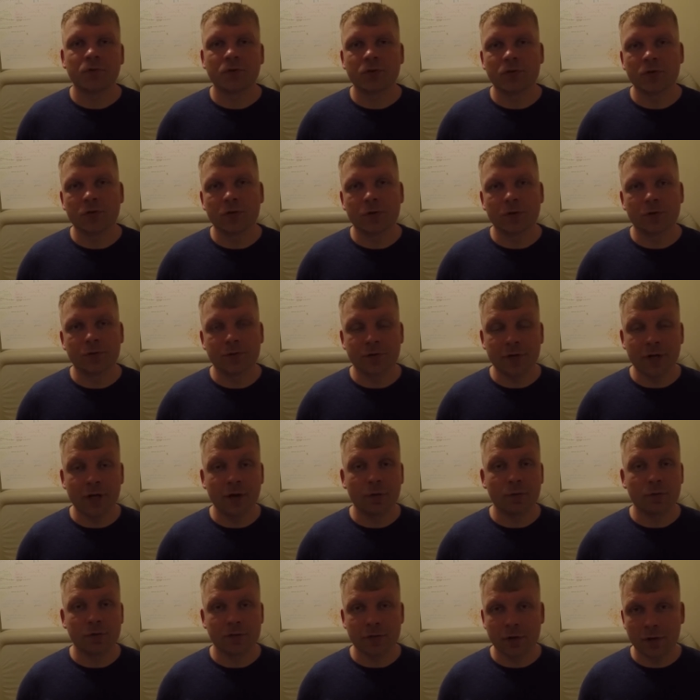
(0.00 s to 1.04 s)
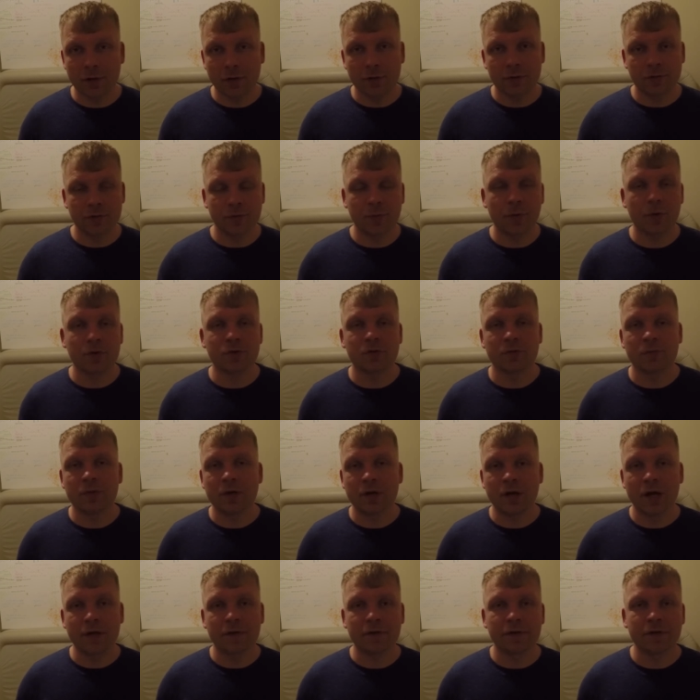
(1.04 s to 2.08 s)
So today was, not, was supposed to
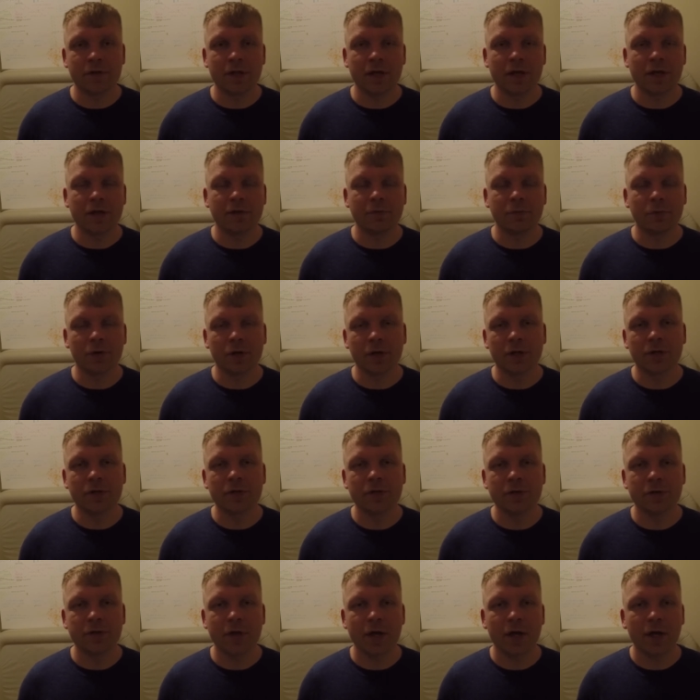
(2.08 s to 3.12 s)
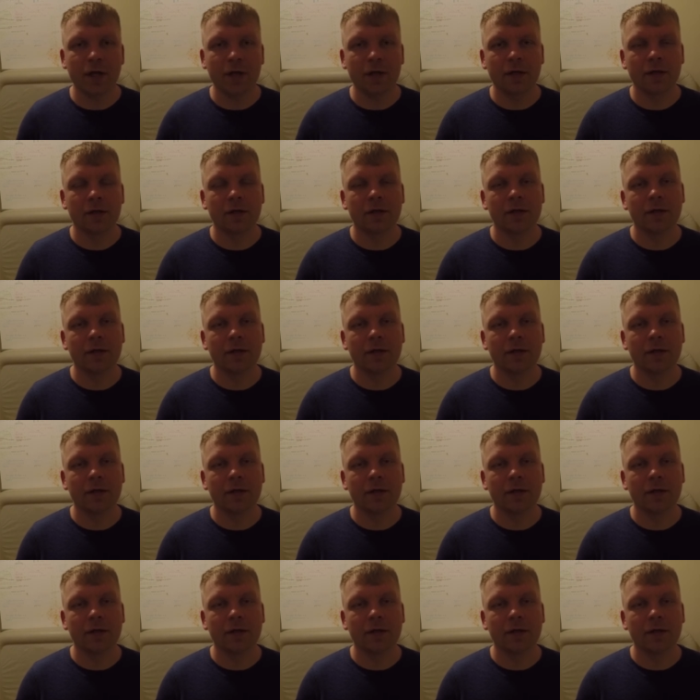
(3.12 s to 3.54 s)
be another day when I do that